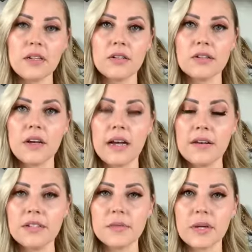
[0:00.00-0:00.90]
You're not
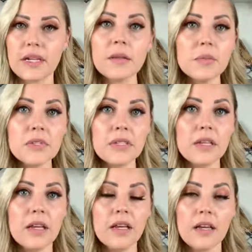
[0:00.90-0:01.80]
having to buy a lipstick
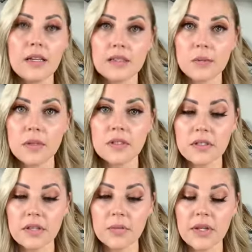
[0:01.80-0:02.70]
as well as a
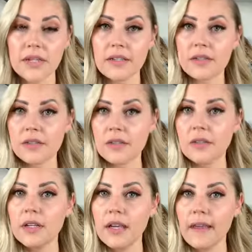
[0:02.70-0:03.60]
lip liner. So
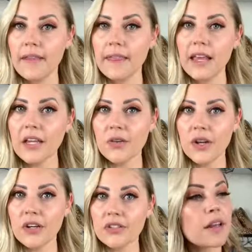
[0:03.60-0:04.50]
thank you, NARS.